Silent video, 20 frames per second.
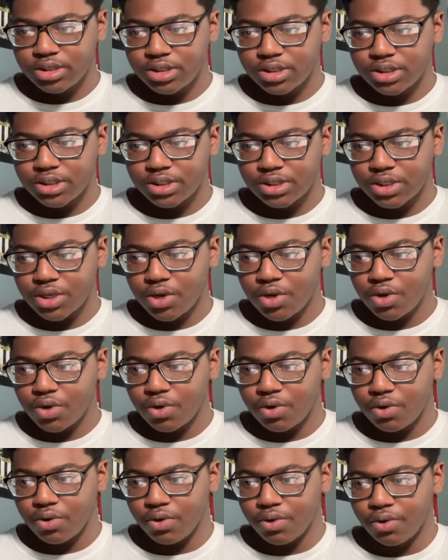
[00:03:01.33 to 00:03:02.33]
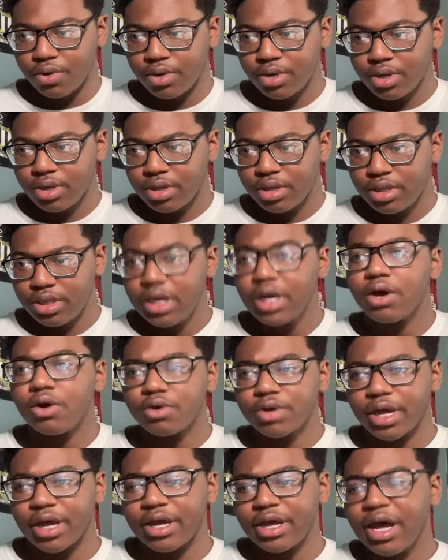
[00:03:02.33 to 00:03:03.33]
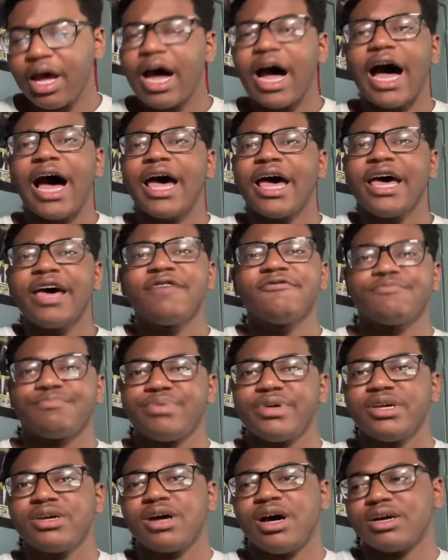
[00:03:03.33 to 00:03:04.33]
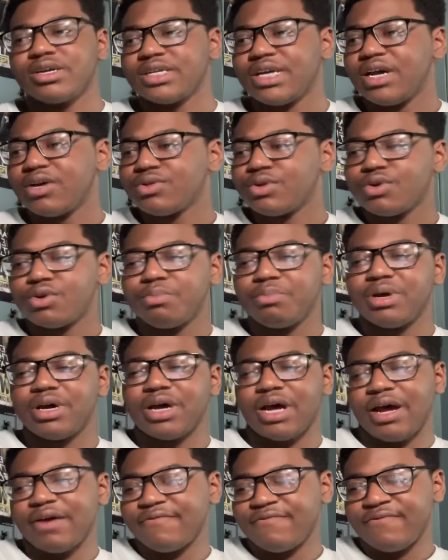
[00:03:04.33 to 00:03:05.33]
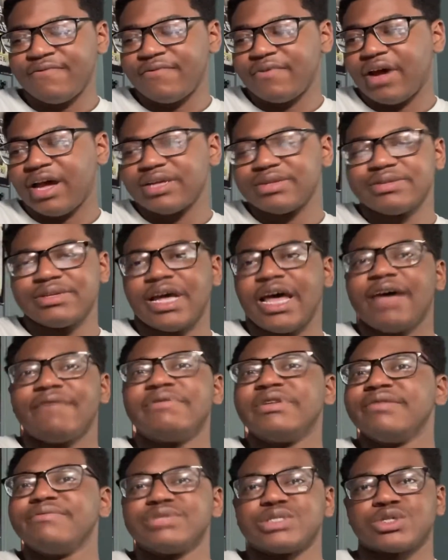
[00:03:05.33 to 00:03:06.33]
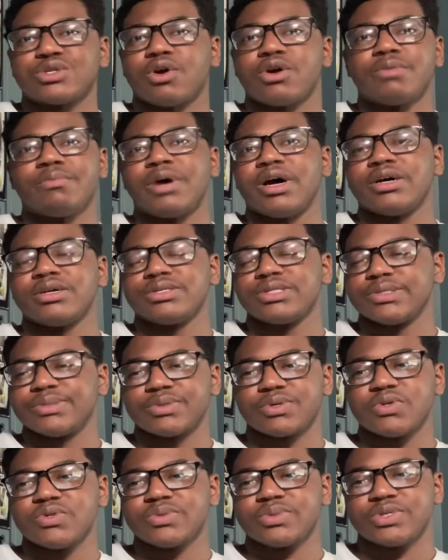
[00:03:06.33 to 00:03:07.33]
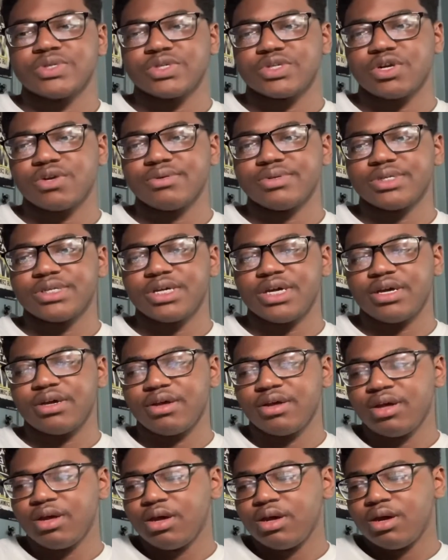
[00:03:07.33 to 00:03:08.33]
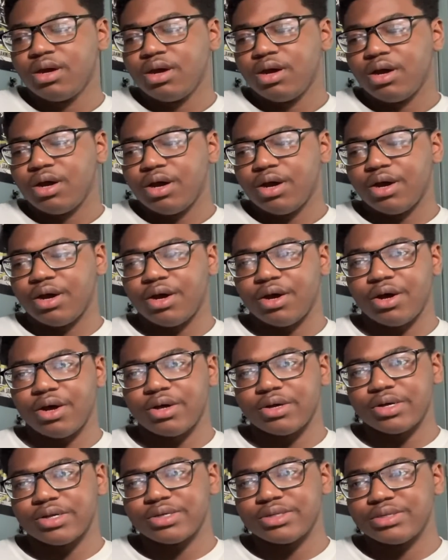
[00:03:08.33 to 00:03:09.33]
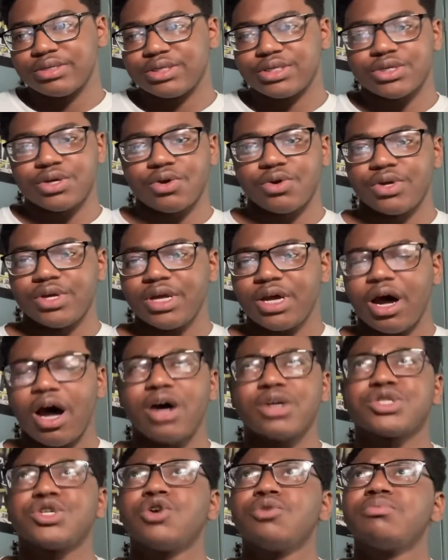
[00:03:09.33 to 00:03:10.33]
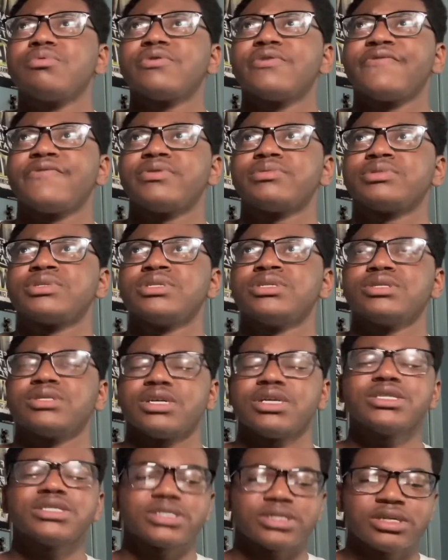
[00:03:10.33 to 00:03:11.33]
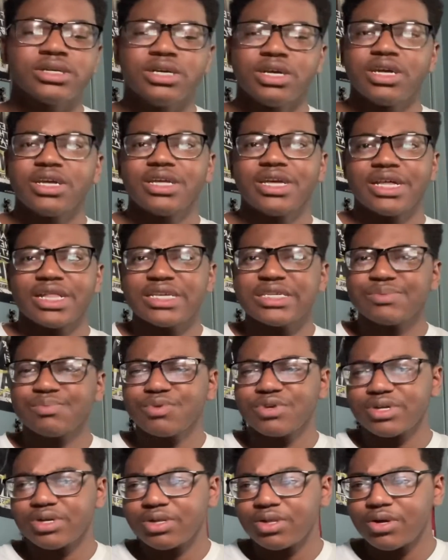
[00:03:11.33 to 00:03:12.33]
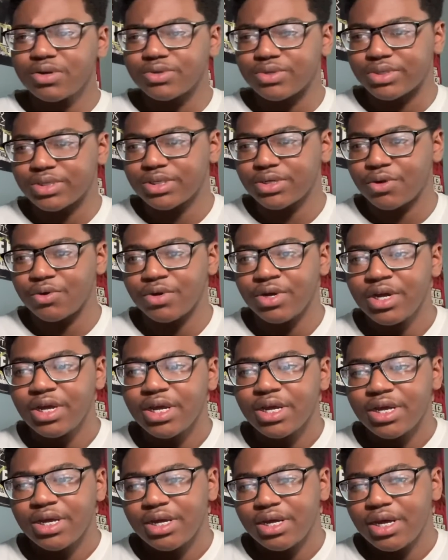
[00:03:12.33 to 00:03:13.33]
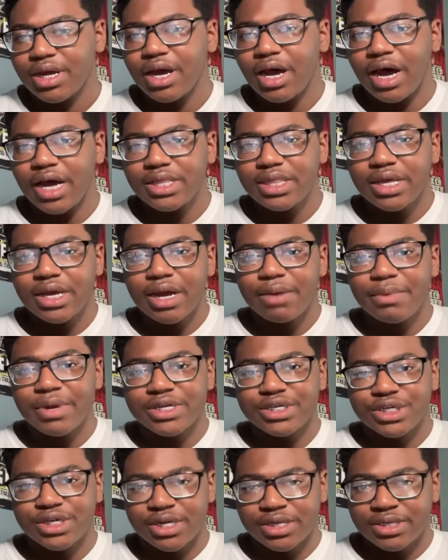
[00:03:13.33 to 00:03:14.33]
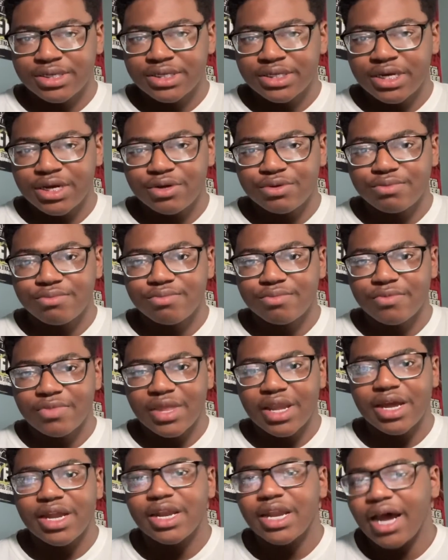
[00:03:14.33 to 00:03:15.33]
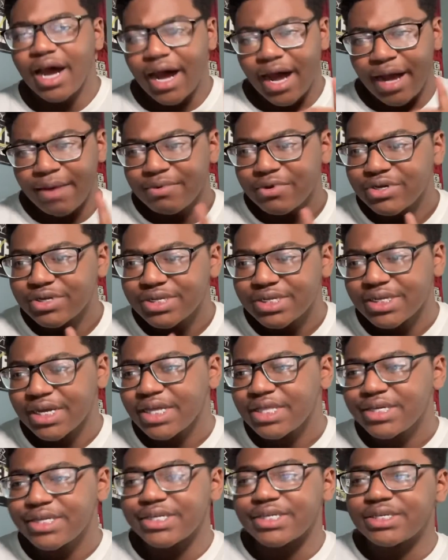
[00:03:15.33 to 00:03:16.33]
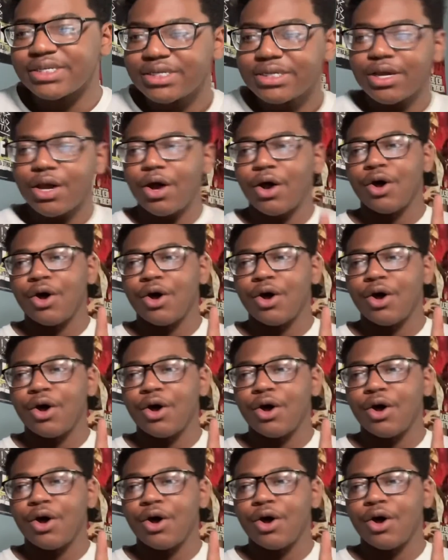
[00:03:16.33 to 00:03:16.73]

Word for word: So yeah, okay. I have Peacock downloaded, but I haven't even started my subscription service yet. So yeah, October 15th. That's pretty close. So I think I might check this out. Now I'm gonna say this.